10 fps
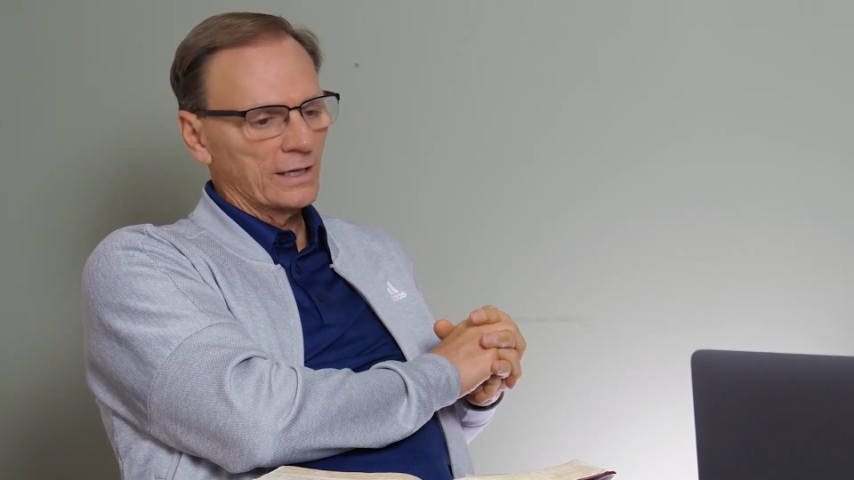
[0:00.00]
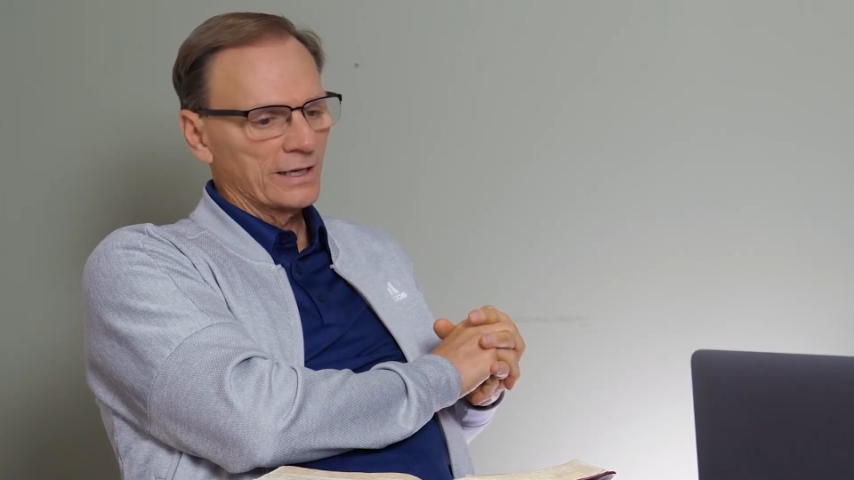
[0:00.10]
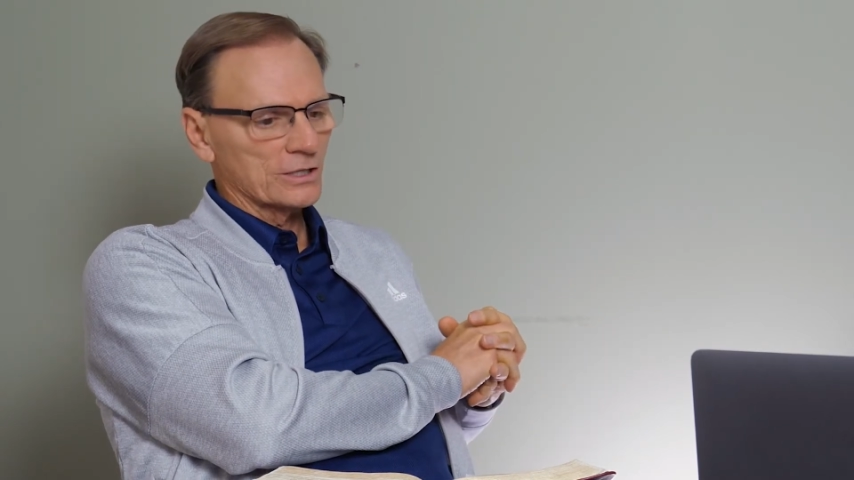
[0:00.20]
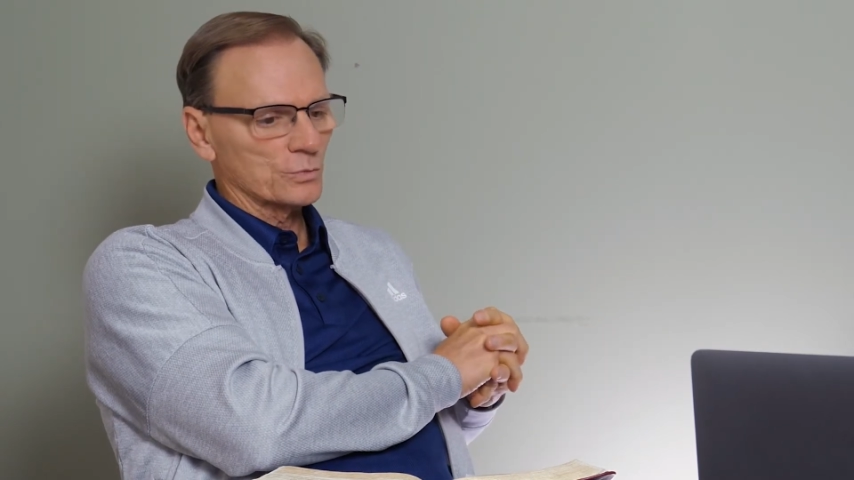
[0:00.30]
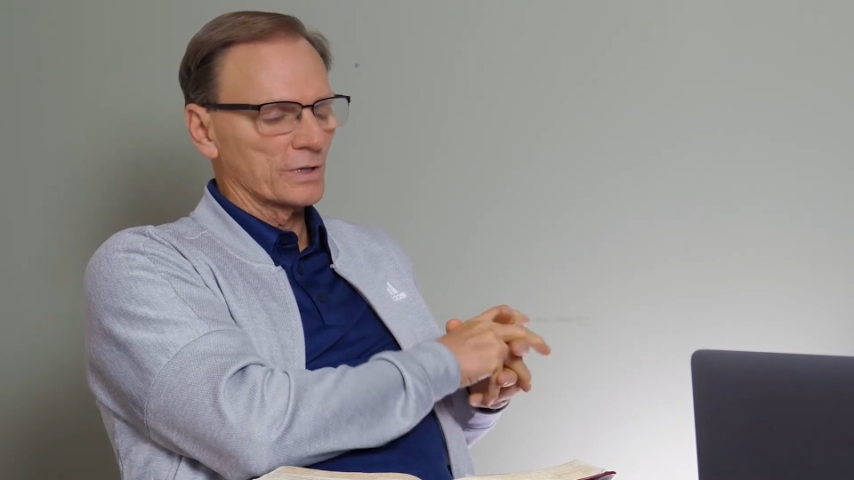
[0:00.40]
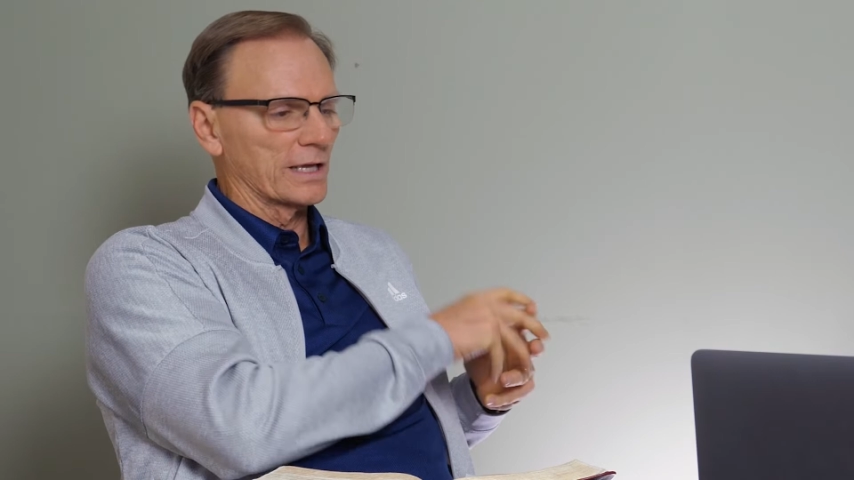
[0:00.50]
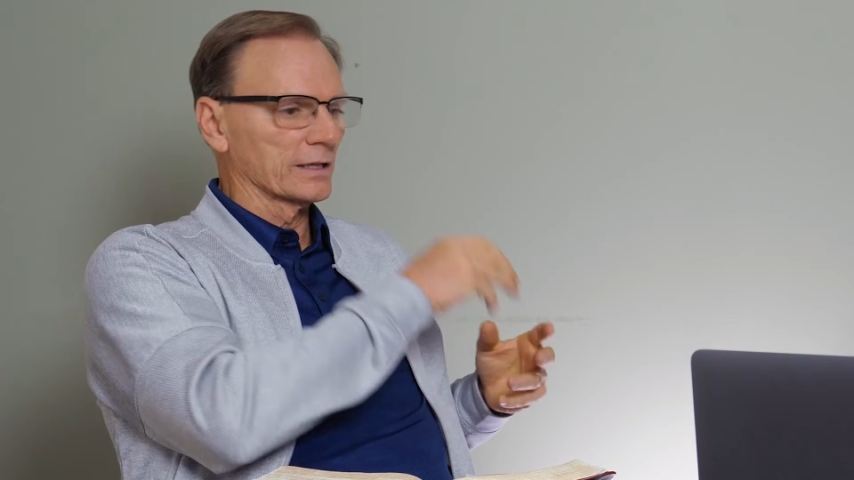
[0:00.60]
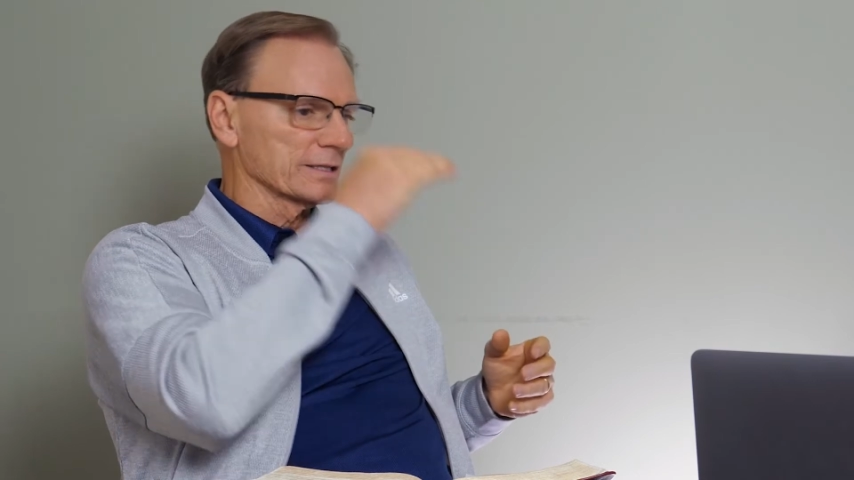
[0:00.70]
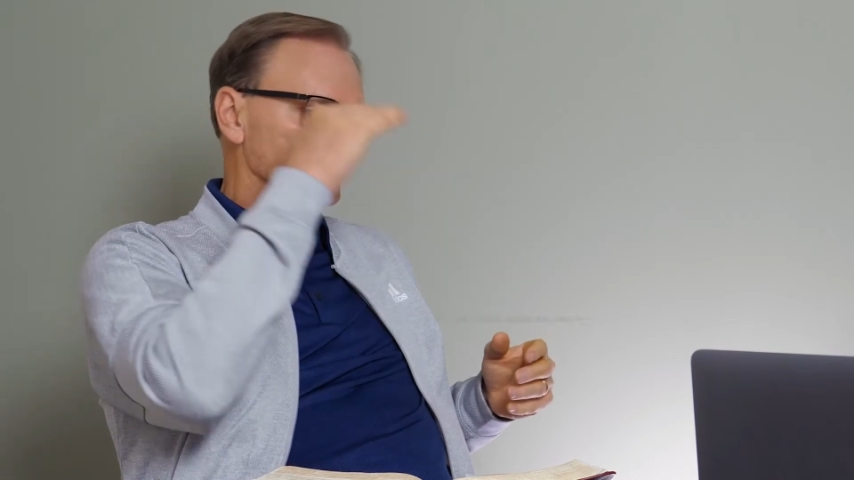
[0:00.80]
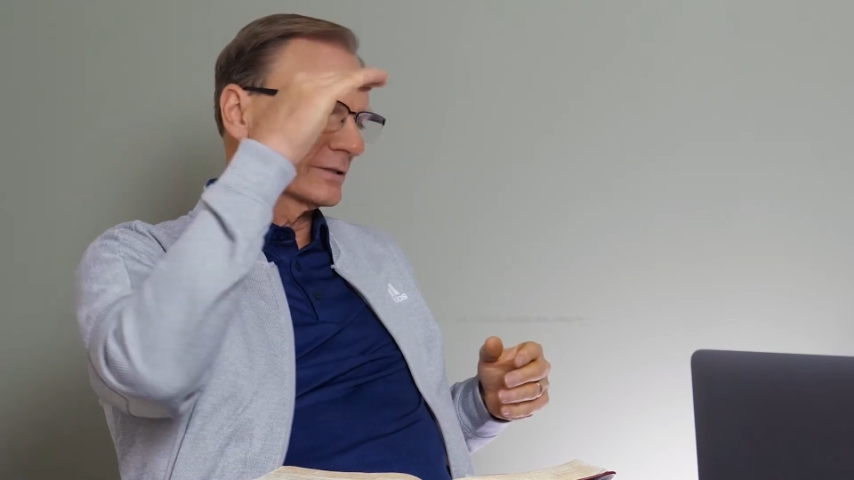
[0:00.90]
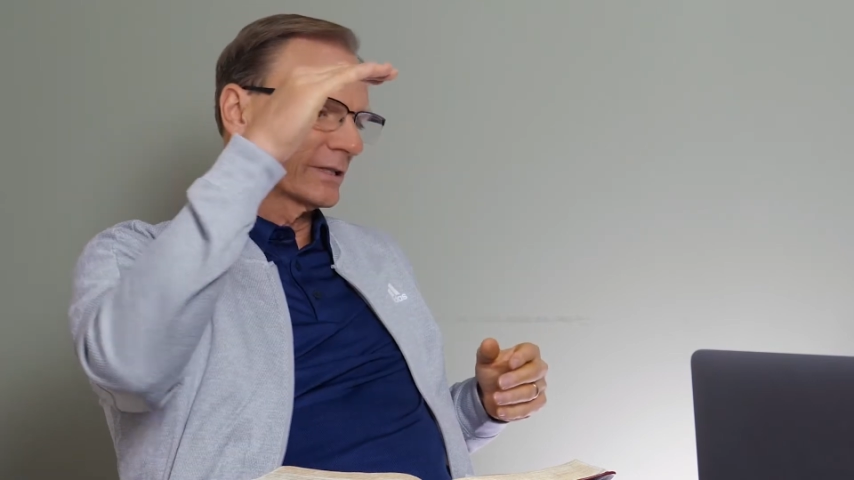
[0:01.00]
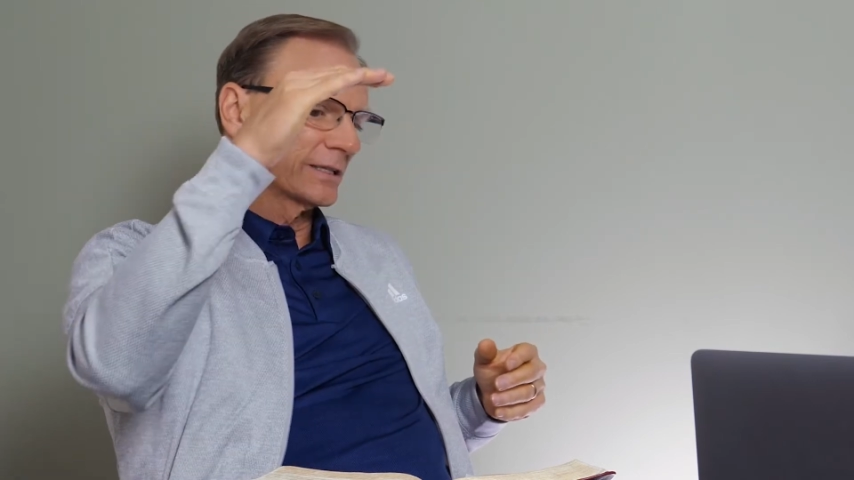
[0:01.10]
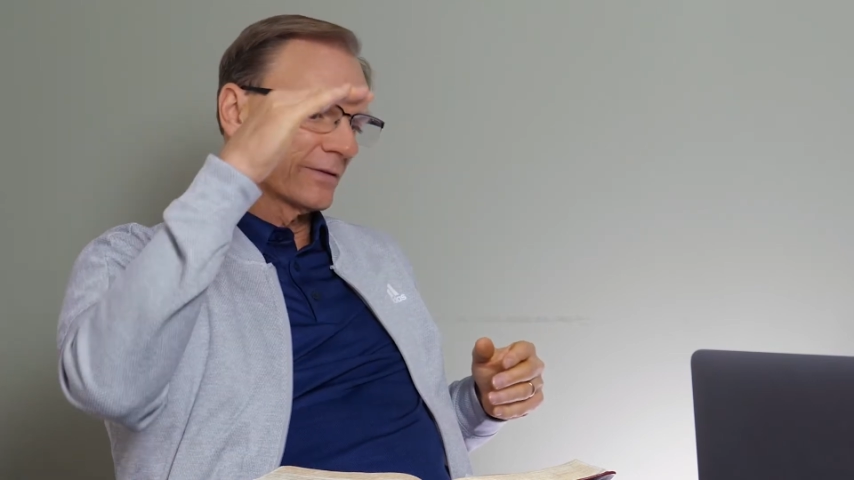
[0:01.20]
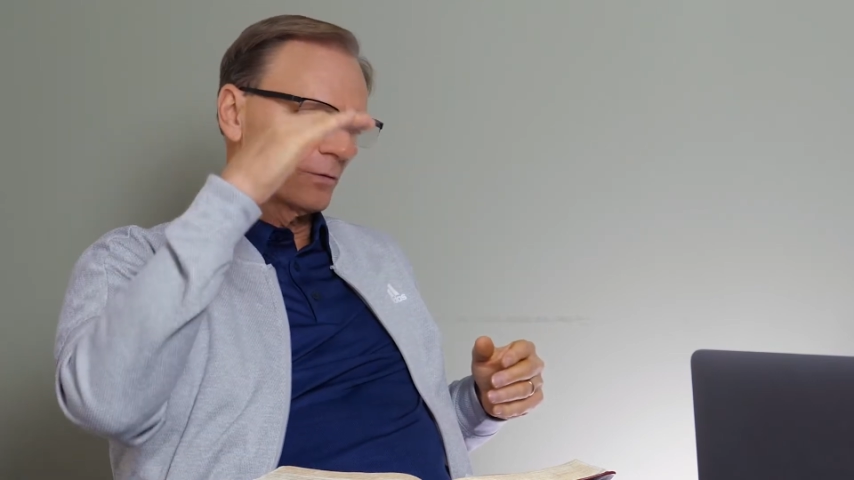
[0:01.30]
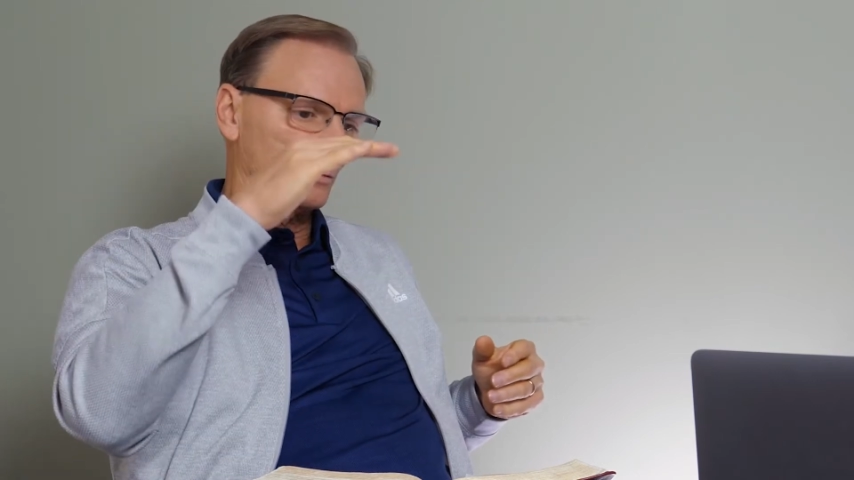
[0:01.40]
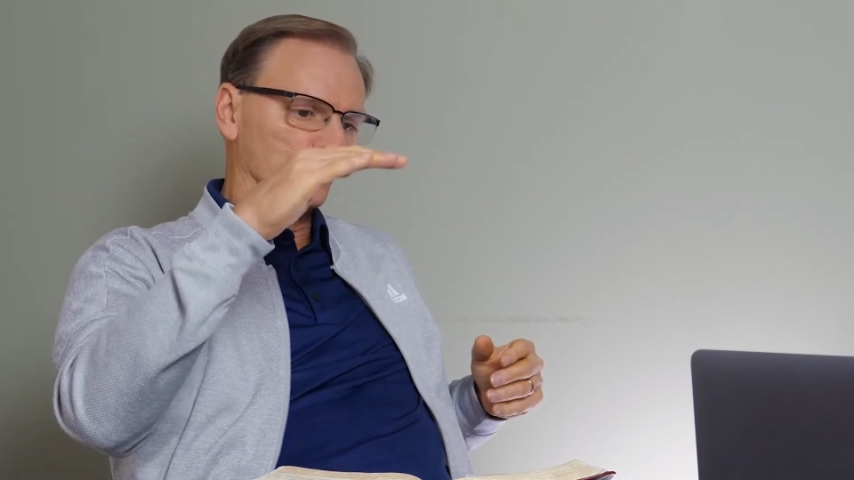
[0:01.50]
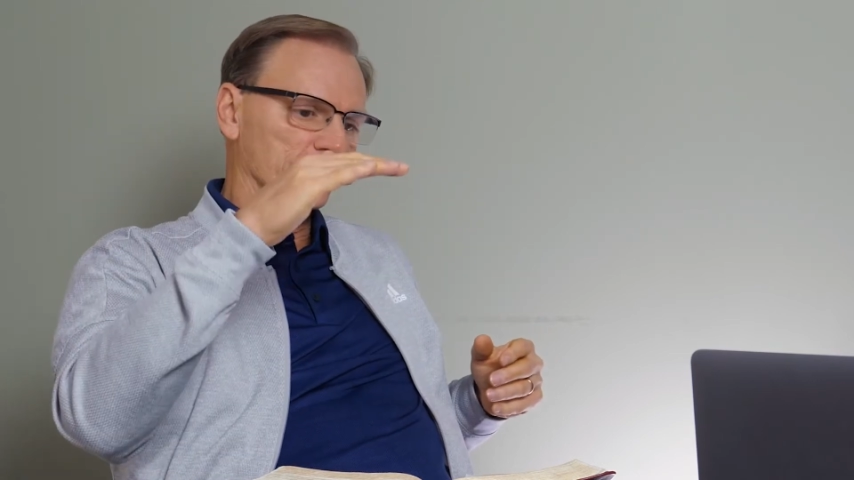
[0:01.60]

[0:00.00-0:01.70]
is when they listed the different